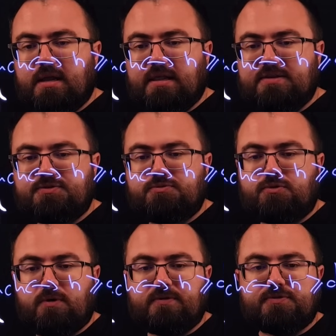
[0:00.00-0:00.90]
let's
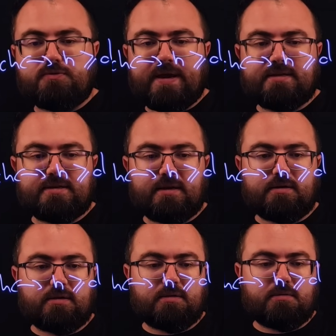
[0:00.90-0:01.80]
draw this
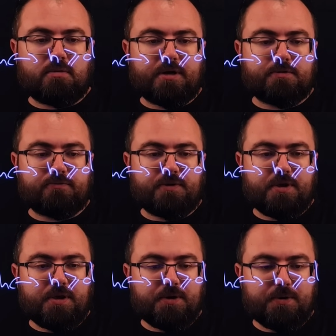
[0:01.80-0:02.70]
rectangle right over
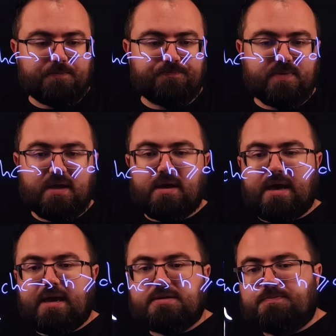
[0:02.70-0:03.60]
here.
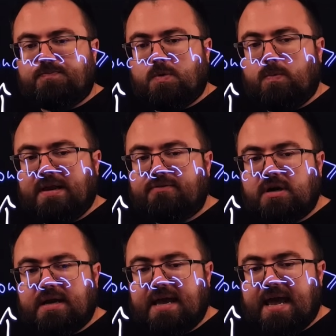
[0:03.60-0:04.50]
And
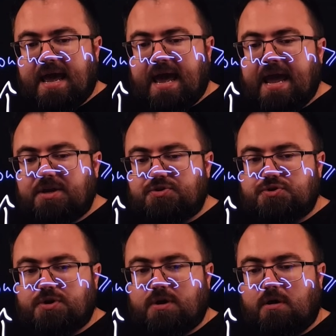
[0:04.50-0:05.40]
whenever
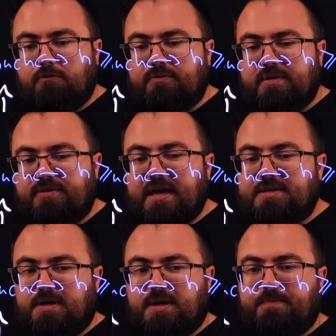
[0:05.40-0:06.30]
H of
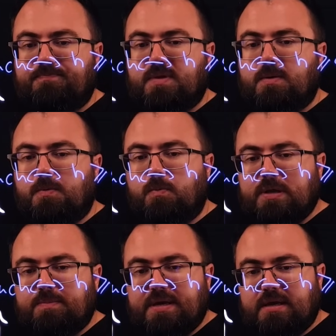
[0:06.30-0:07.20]
theta
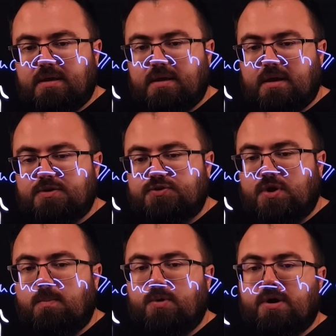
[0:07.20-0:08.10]
will be
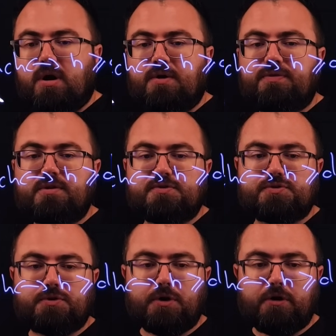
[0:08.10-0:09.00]
somewhere on
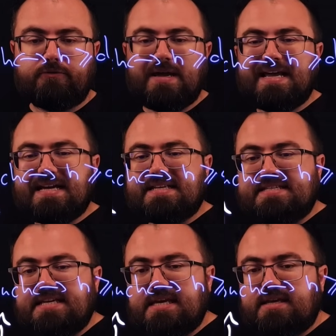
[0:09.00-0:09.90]
this curve.
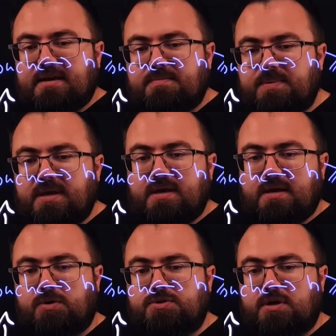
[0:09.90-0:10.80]
D can be
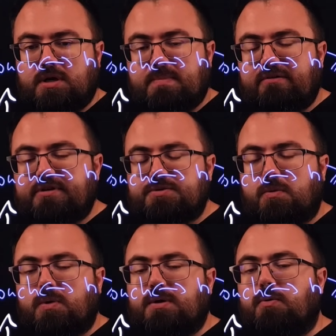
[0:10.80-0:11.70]
on above it
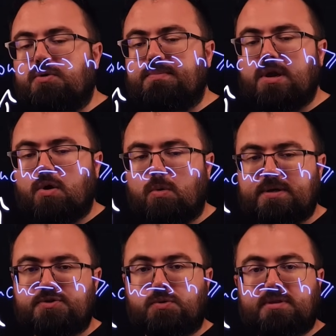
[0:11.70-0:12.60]
or, or below
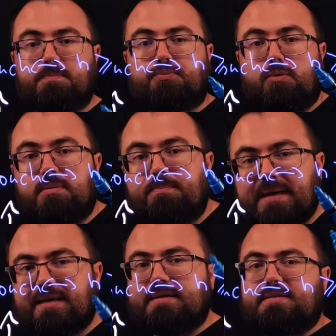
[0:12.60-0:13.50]
it. So the
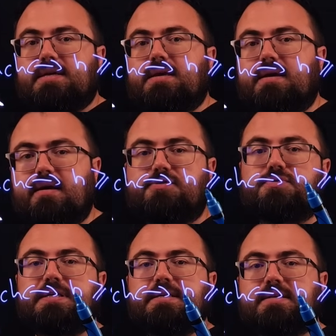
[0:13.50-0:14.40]
probability
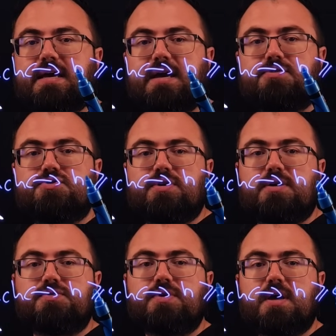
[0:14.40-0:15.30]
actually that H
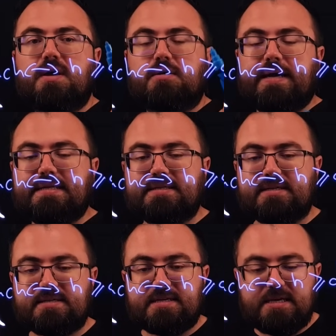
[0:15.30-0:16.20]
is greater
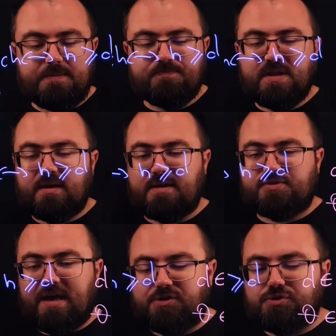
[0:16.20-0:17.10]
than D
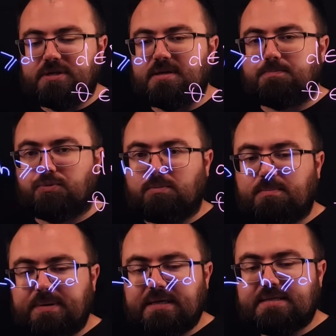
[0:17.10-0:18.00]
is actually the
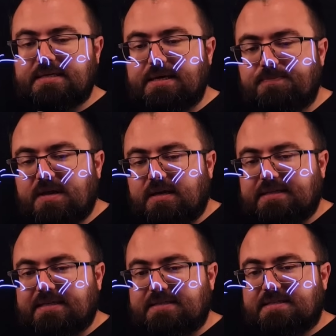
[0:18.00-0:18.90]
probability
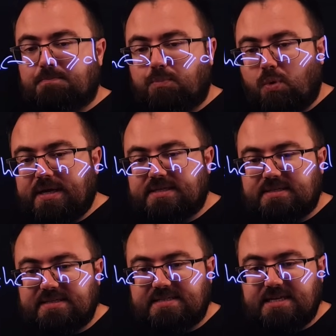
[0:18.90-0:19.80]
that the point
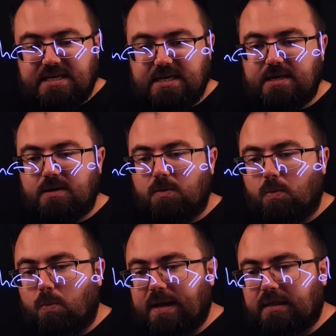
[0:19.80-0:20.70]
D
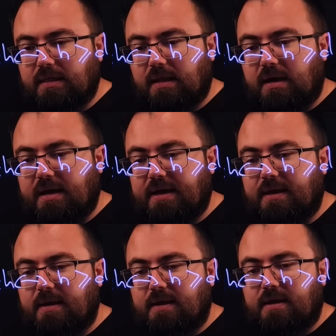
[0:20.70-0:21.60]
will lie
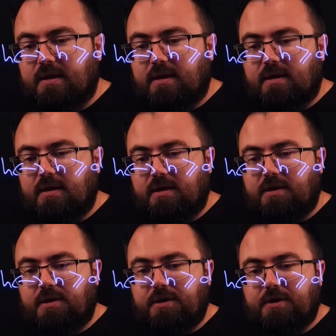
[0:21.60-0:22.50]

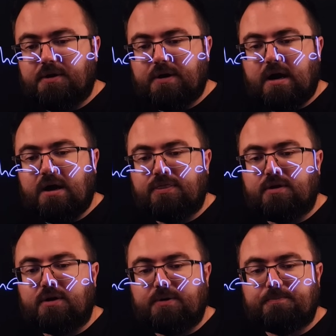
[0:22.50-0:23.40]
here
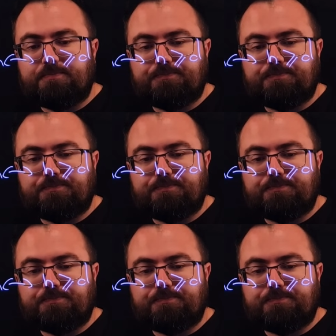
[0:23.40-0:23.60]
under